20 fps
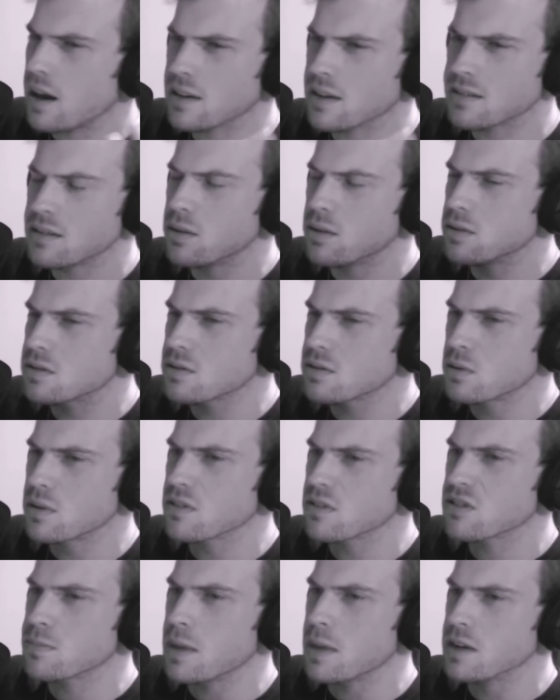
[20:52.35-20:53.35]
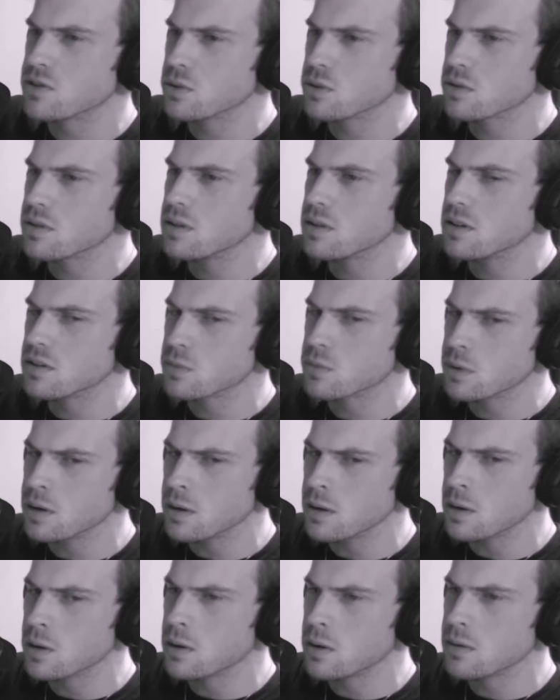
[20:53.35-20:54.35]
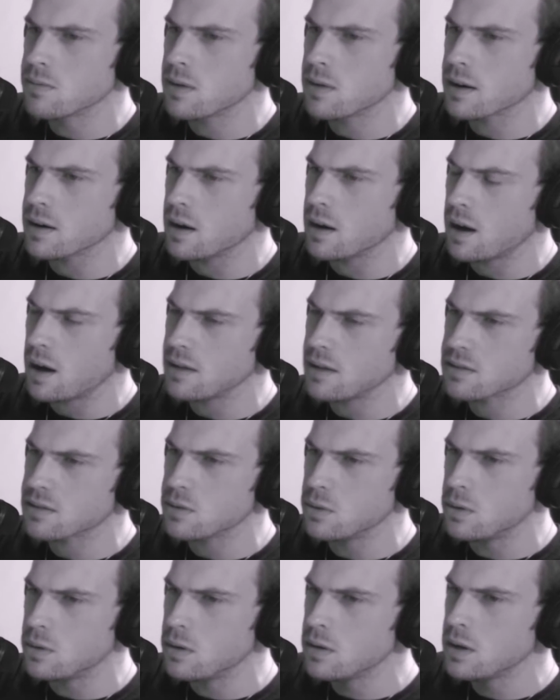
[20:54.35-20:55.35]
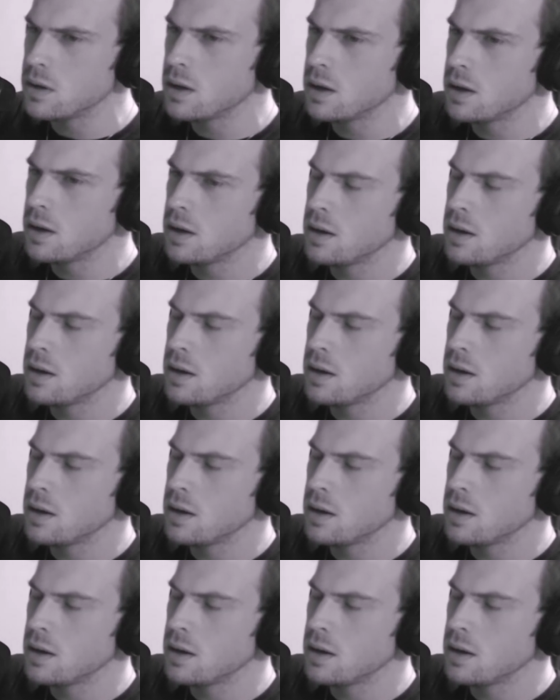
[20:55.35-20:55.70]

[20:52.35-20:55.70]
has those sort of specialties where you can go to a fucking high school